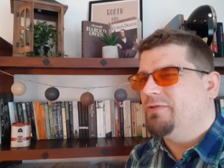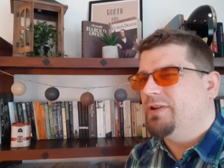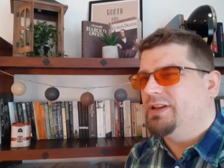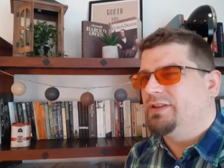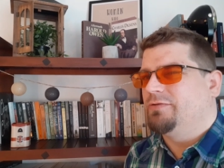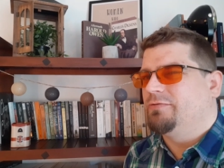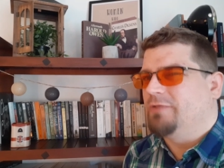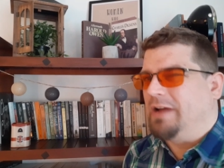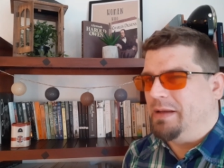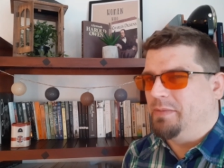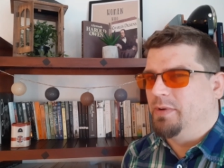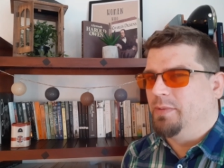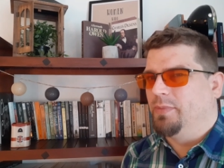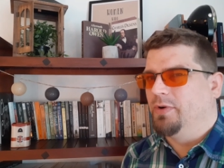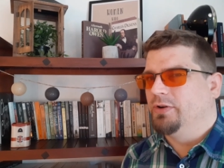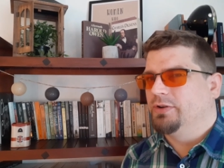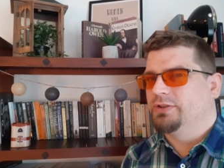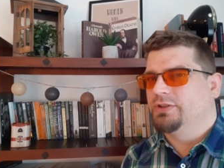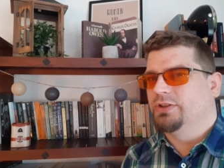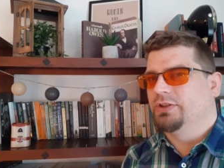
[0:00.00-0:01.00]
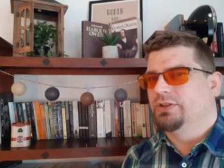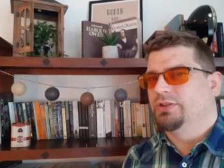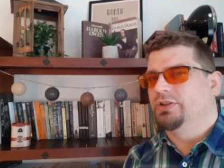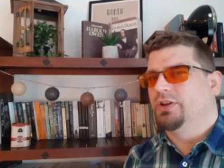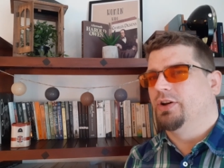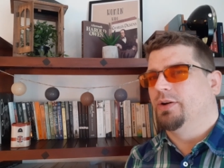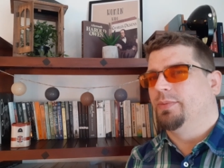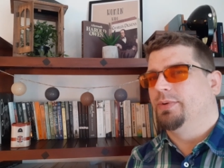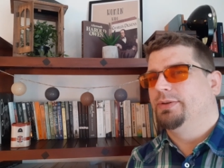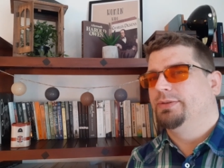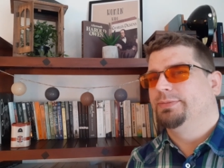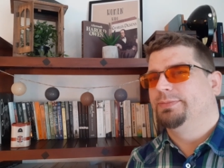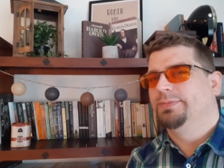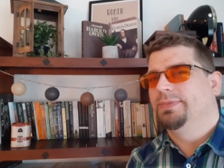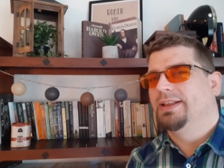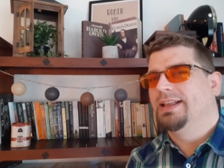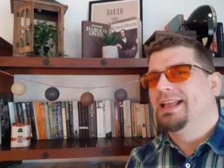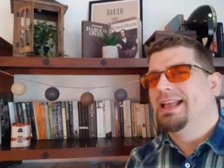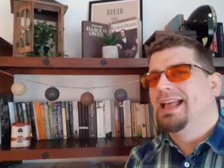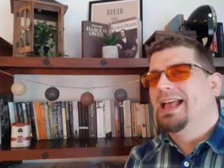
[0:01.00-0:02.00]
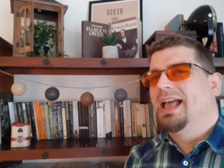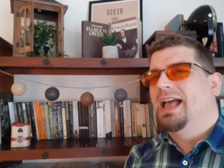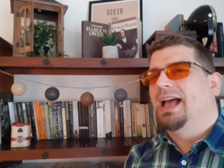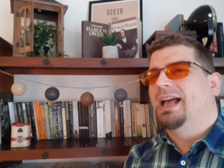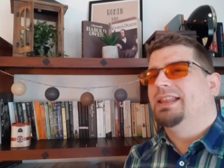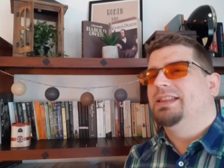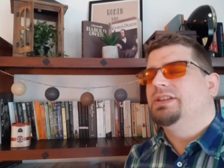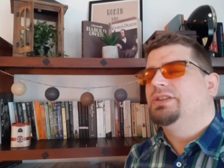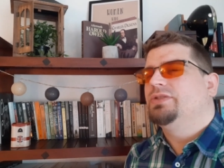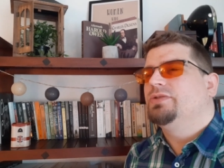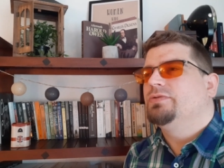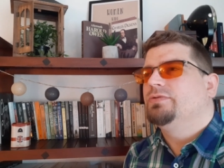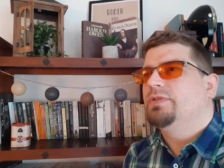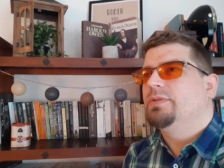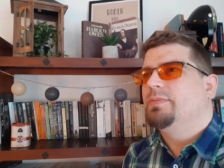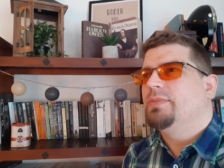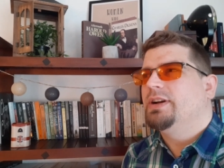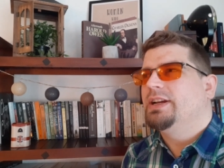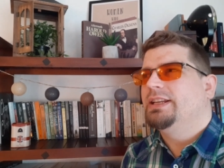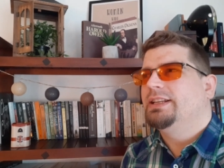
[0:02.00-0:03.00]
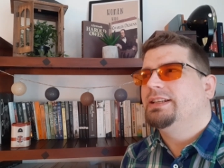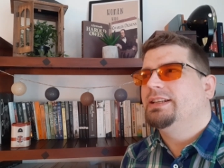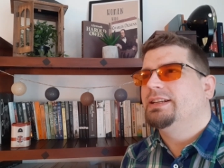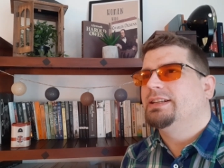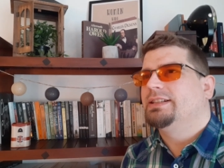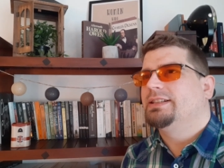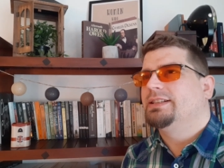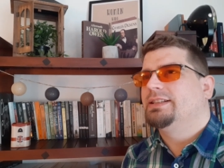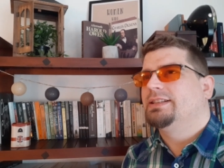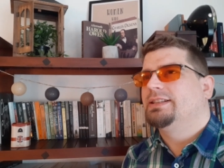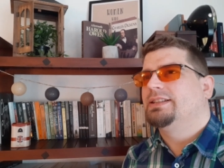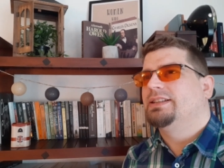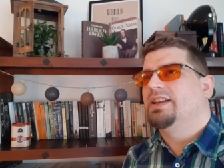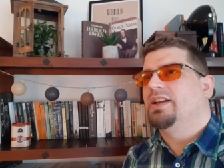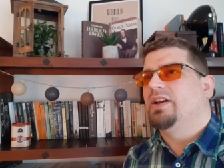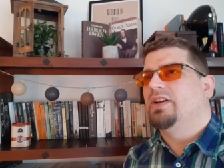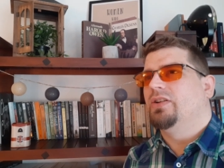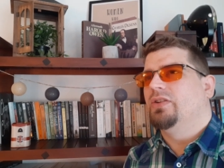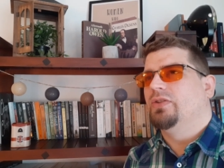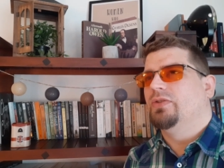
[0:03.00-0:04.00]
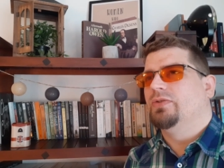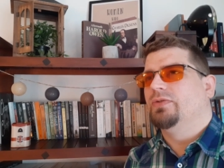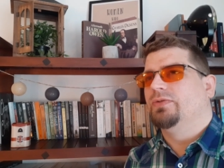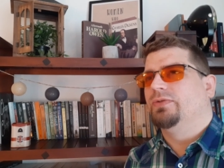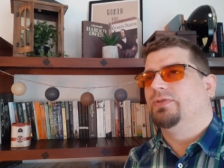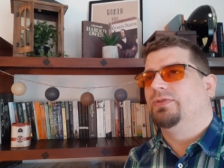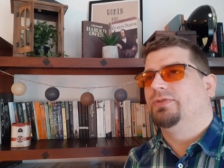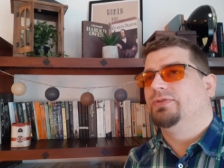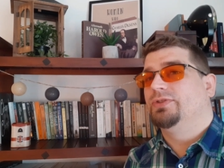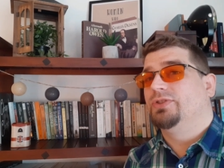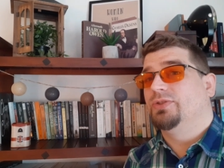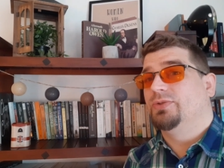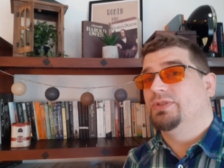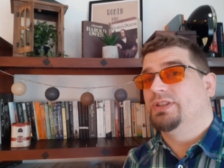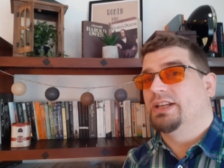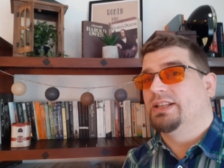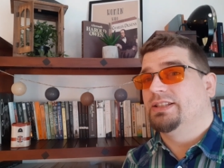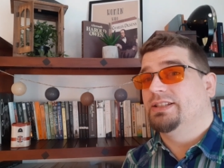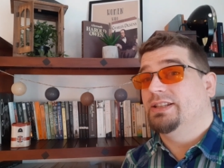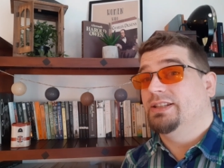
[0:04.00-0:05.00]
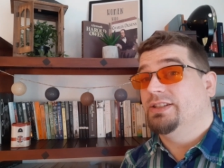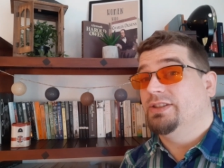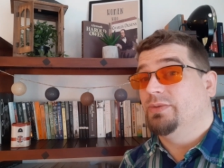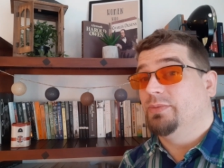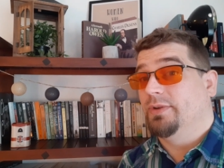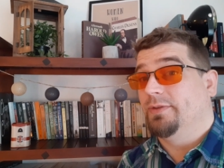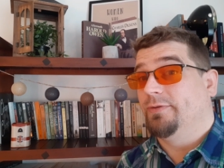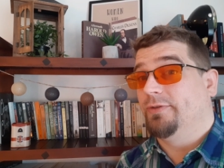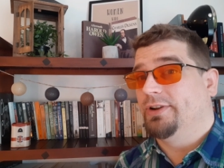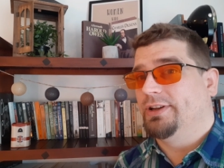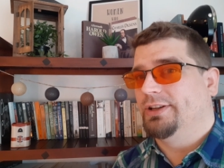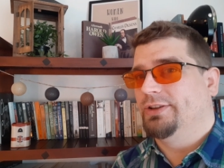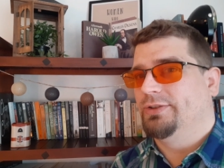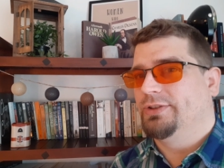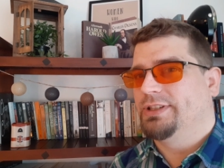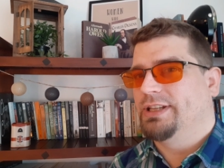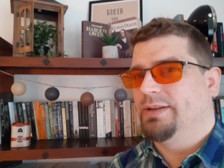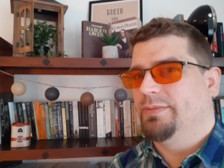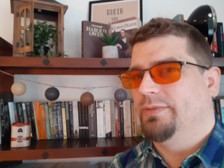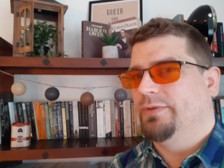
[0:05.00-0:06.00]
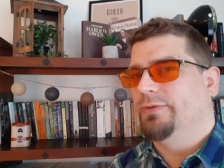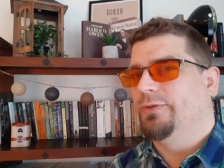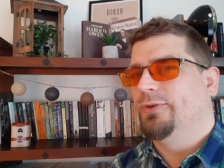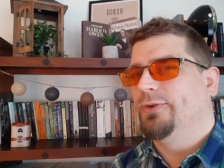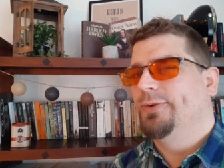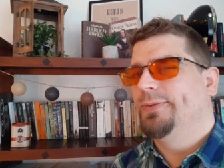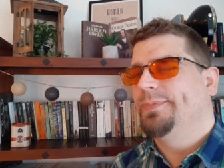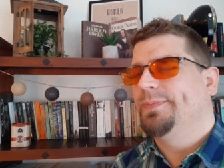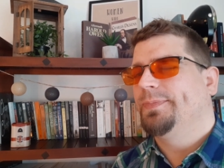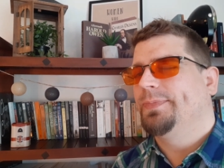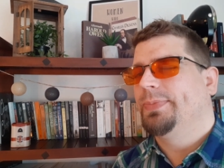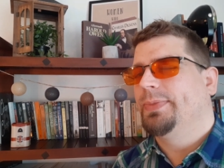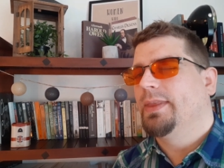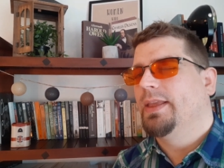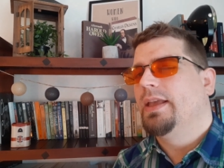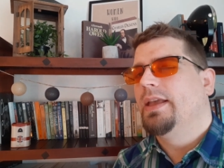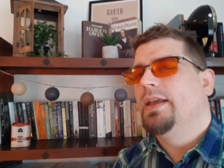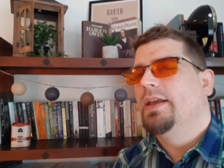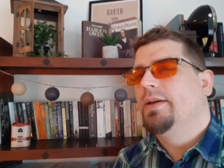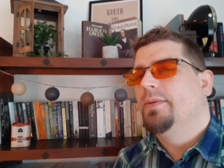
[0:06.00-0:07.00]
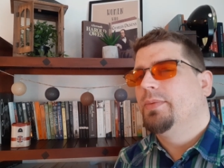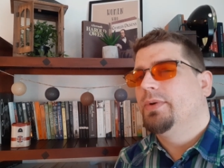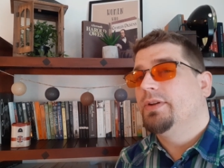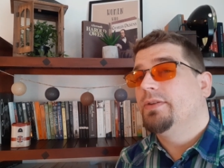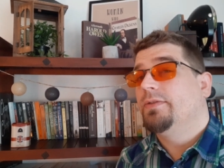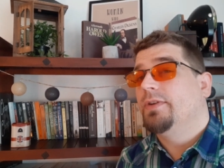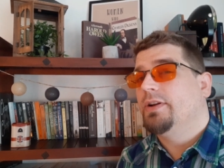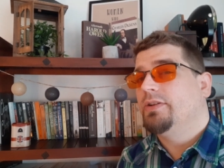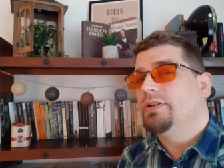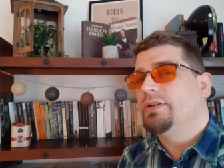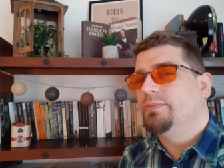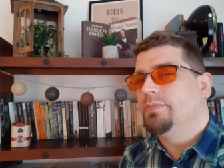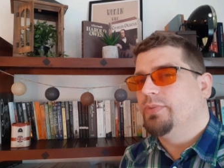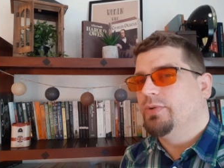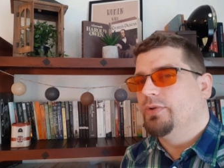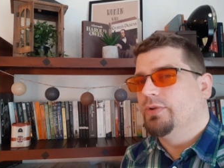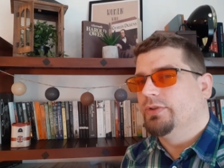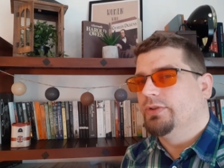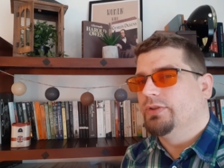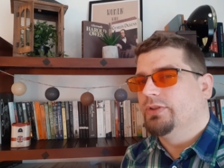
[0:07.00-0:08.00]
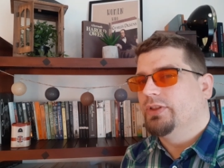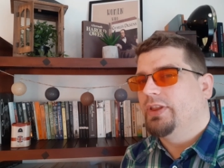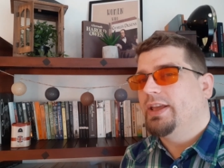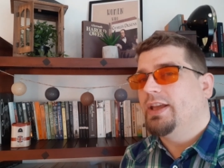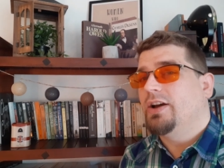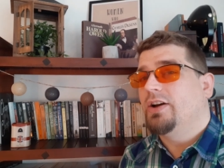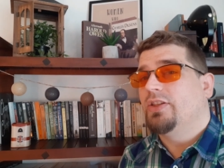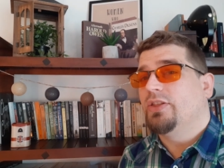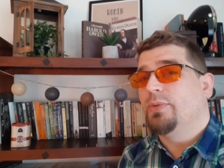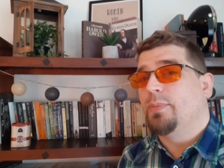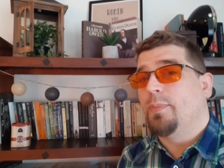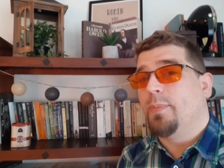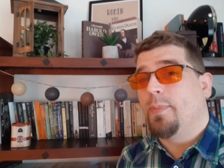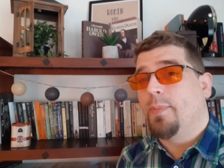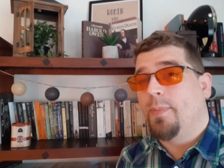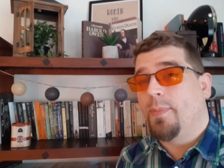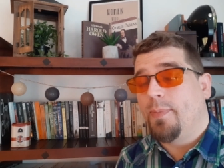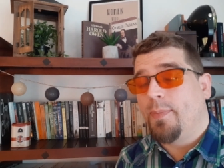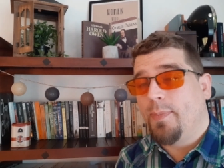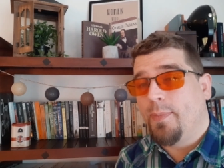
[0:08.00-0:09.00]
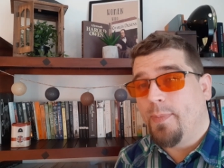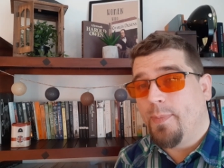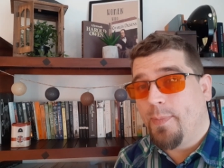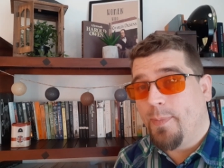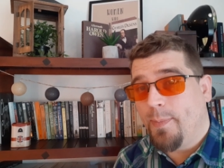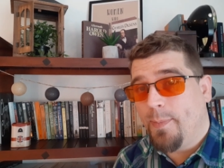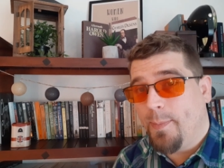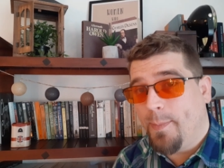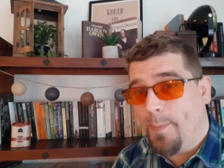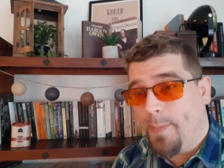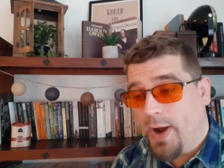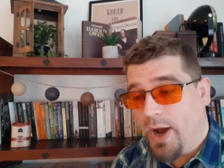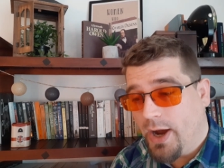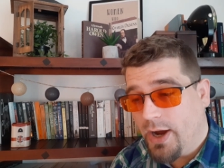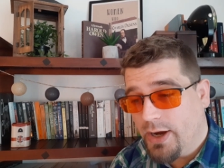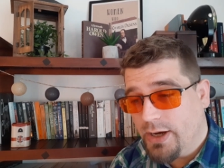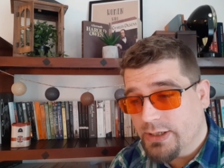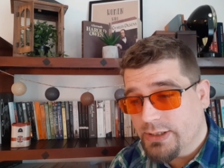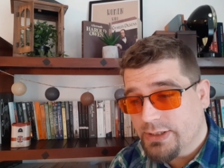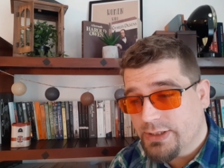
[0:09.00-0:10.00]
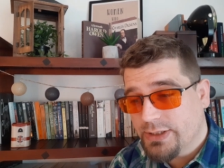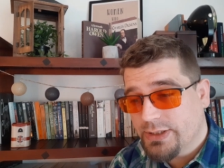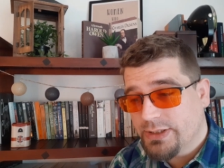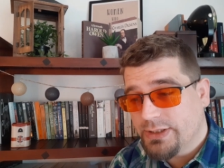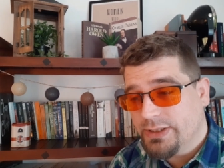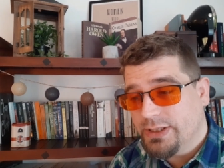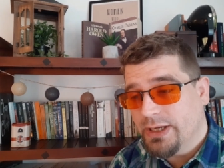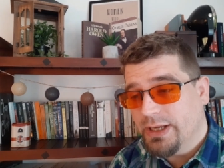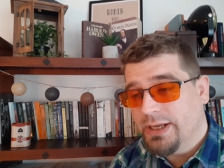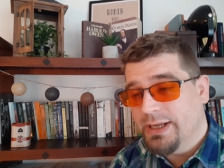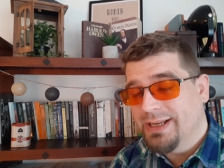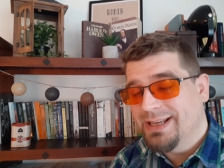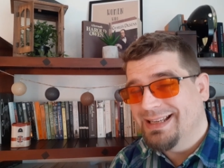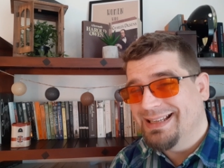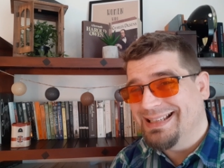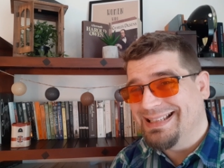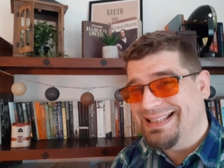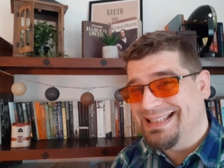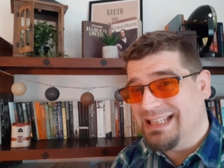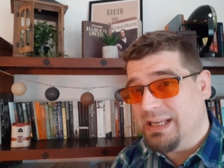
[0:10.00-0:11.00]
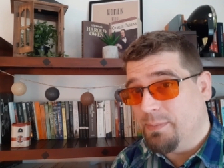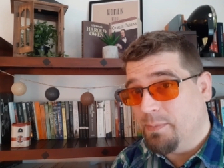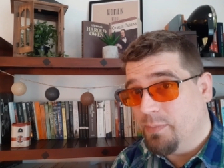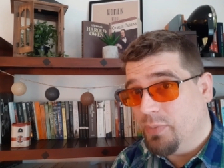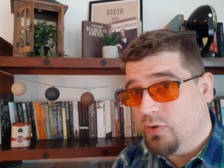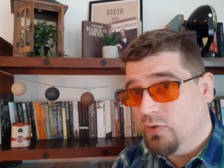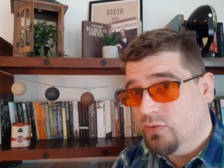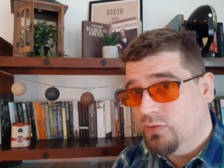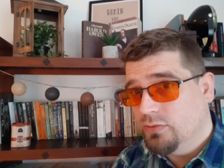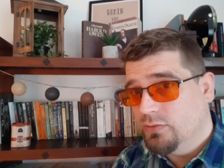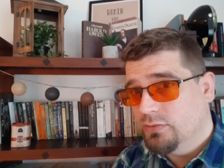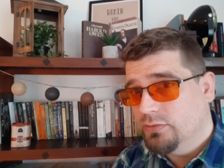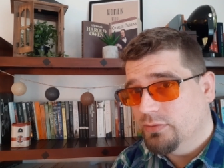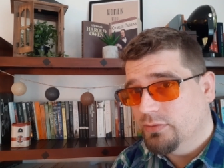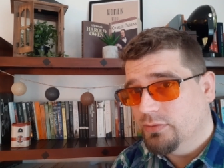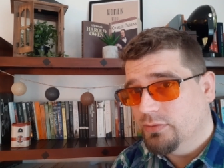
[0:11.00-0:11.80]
red grammar box at the top. And this will remind us of 2 tenses that we've already looked at before, but are very important. They are the past simple